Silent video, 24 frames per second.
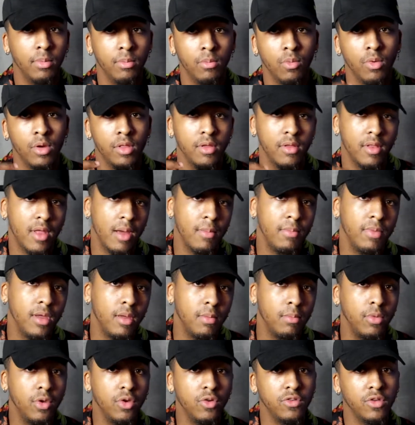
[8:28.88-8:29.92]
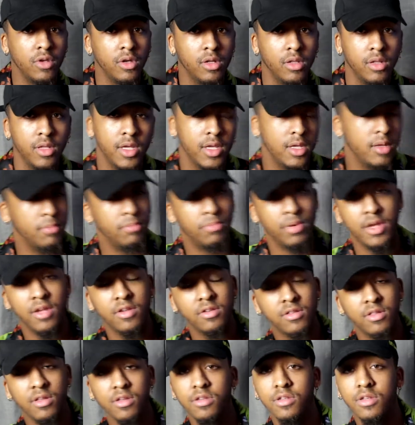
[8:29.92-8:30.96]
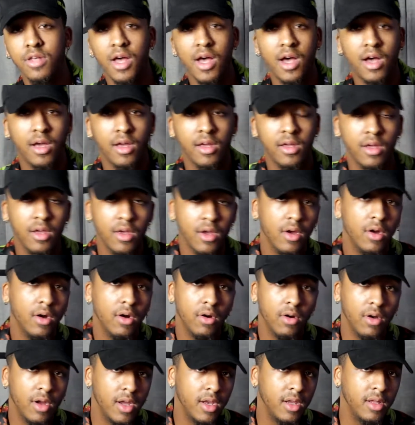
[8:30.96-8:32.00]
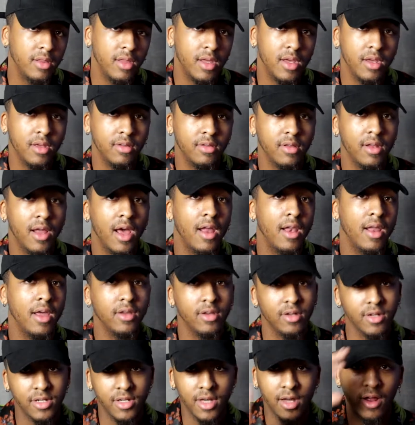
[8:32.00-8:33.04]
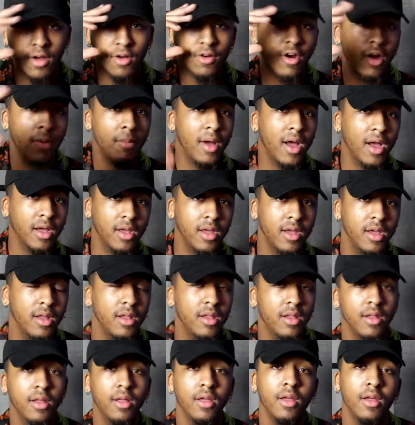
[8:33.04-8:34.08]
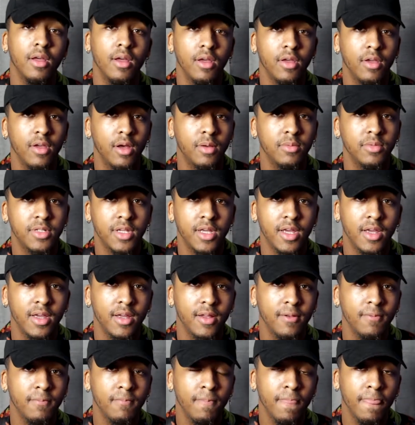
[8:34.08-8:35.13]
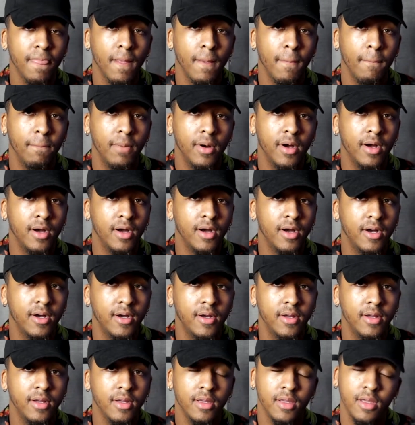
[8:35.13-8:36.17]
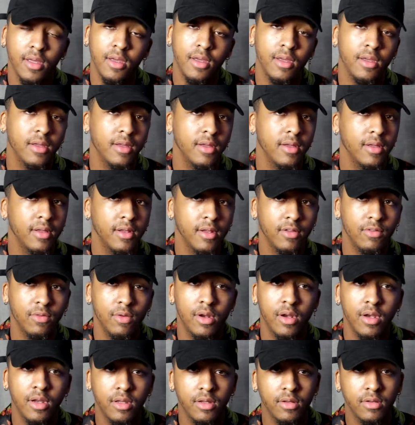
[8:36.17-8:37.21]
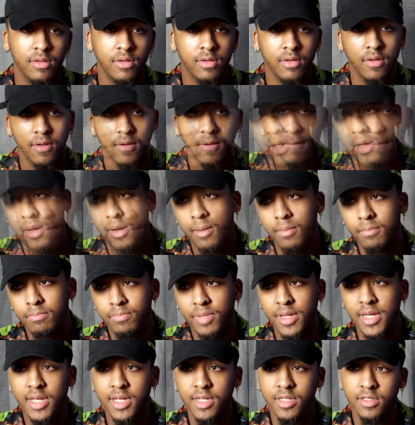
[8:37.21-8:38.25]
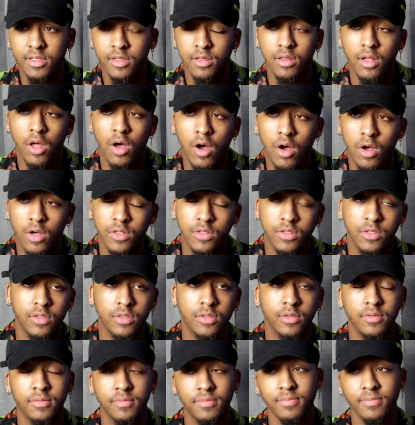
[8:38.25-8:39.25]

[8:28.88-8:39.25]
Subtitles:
whether that be musically, business side, or anything of that nature. Shout out Carmine Keith. You know what I'm saying? But yeah, that's what it is. Biggest loss